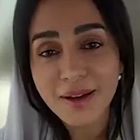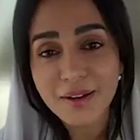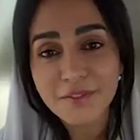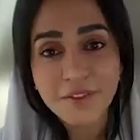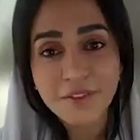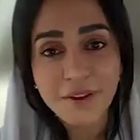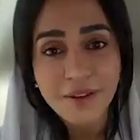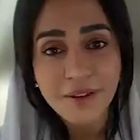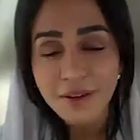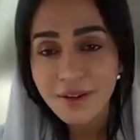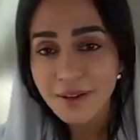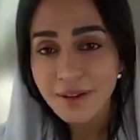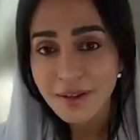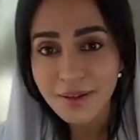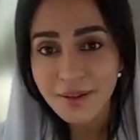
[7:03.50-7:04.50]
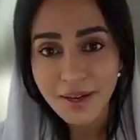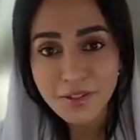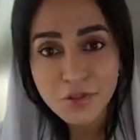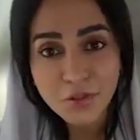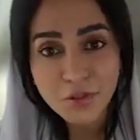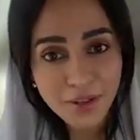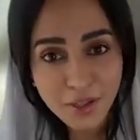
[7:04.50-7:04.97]
we have
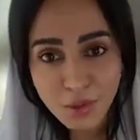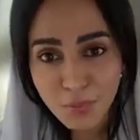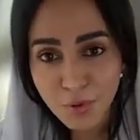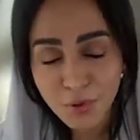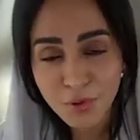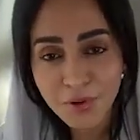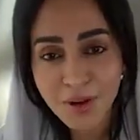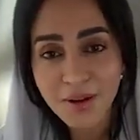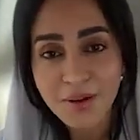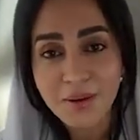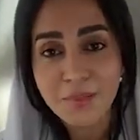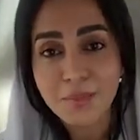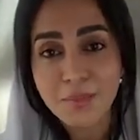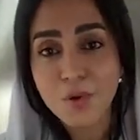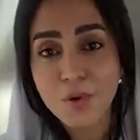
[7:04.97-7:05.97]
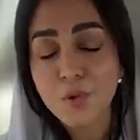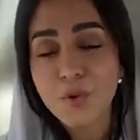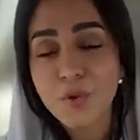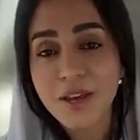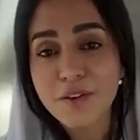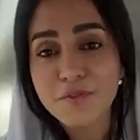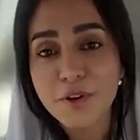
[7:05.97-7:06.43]
a training program
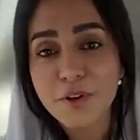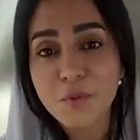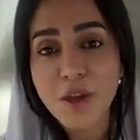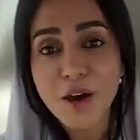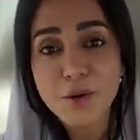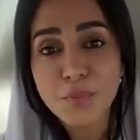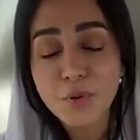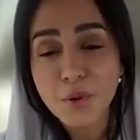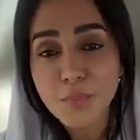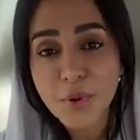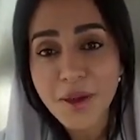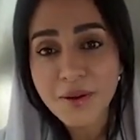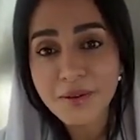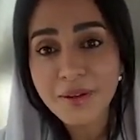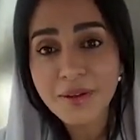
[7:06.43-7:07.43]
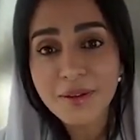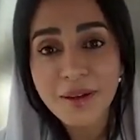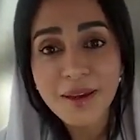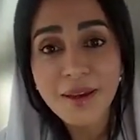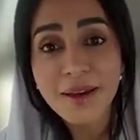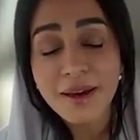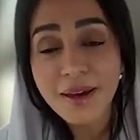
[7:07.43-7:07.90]
or whenever we are
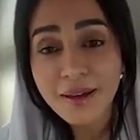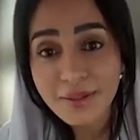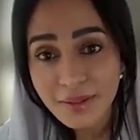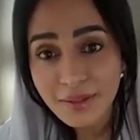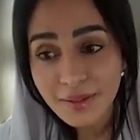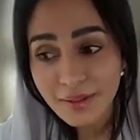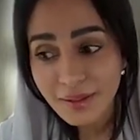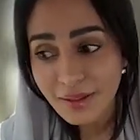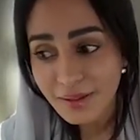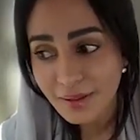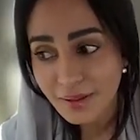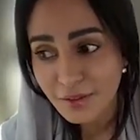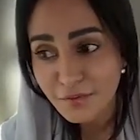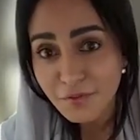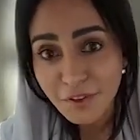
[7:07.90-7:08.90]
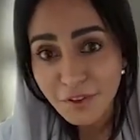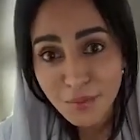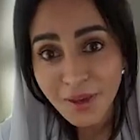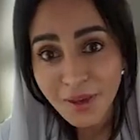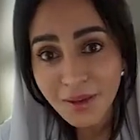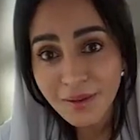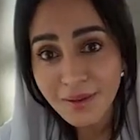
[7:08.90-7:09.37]
preparing any
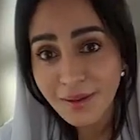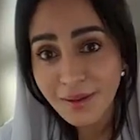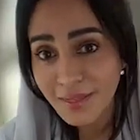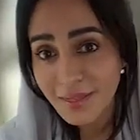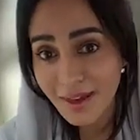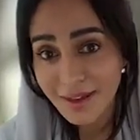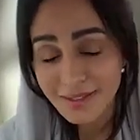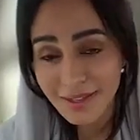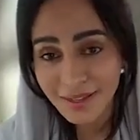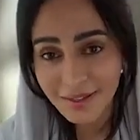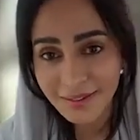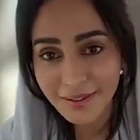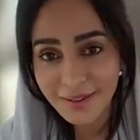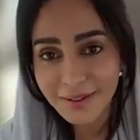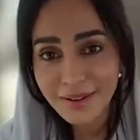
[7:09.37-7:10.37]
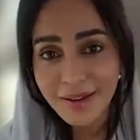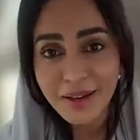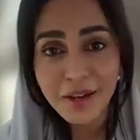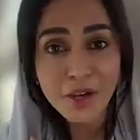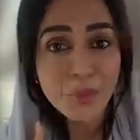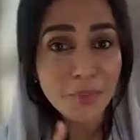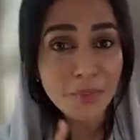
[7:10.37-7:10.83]
female in that
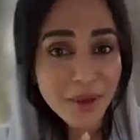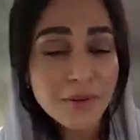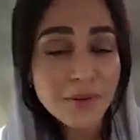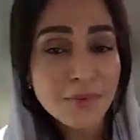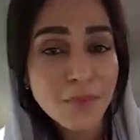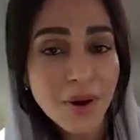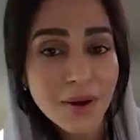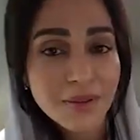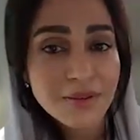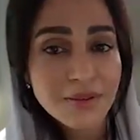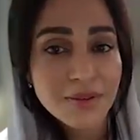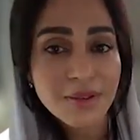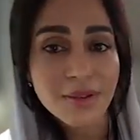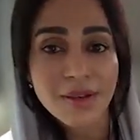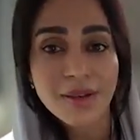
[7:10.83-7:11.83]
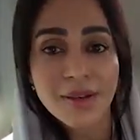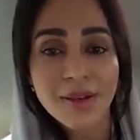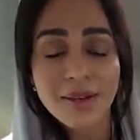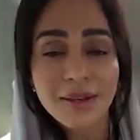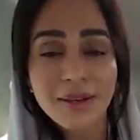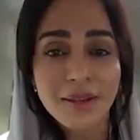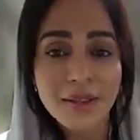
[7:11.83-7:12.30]
area. Bear in mind
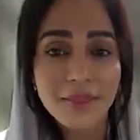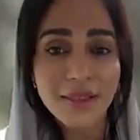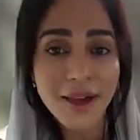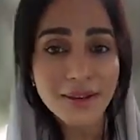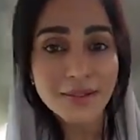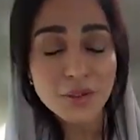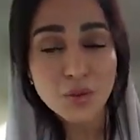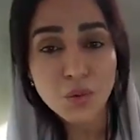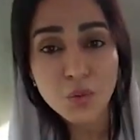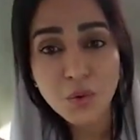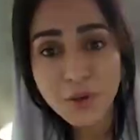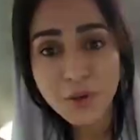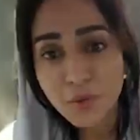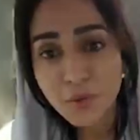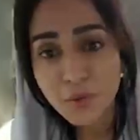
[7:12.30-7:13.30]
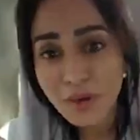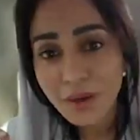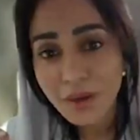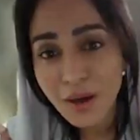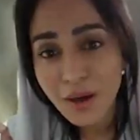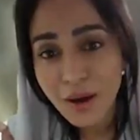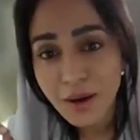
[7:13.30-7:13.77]
that when
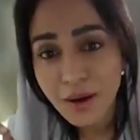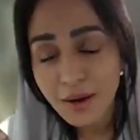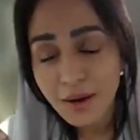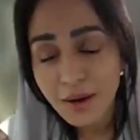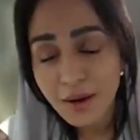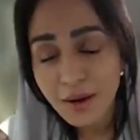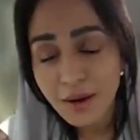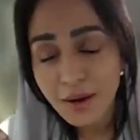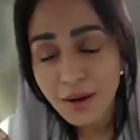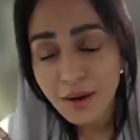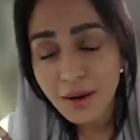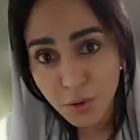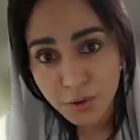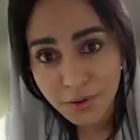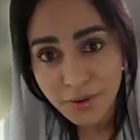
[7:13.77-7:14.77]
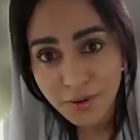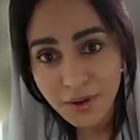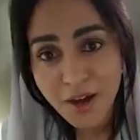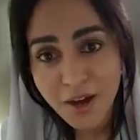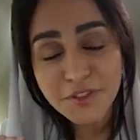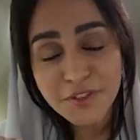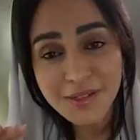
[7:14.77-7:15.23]
we are born,
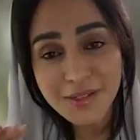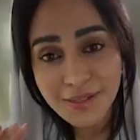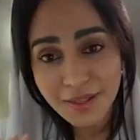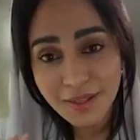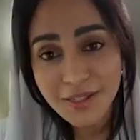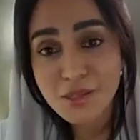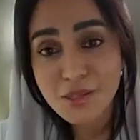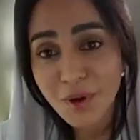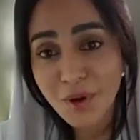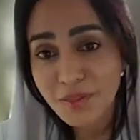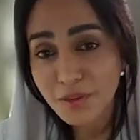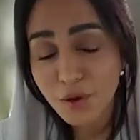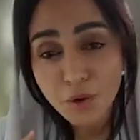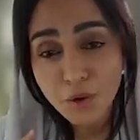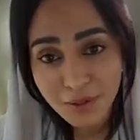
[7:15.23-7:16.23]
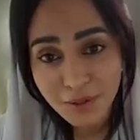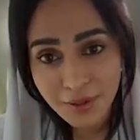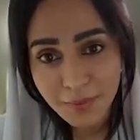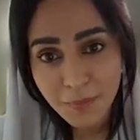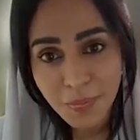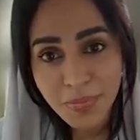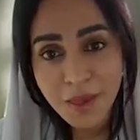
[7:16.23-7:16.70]
after 6 months
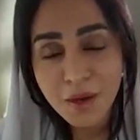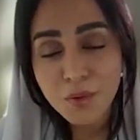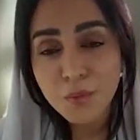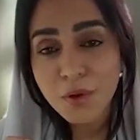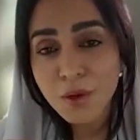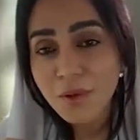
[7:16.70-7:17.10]
only,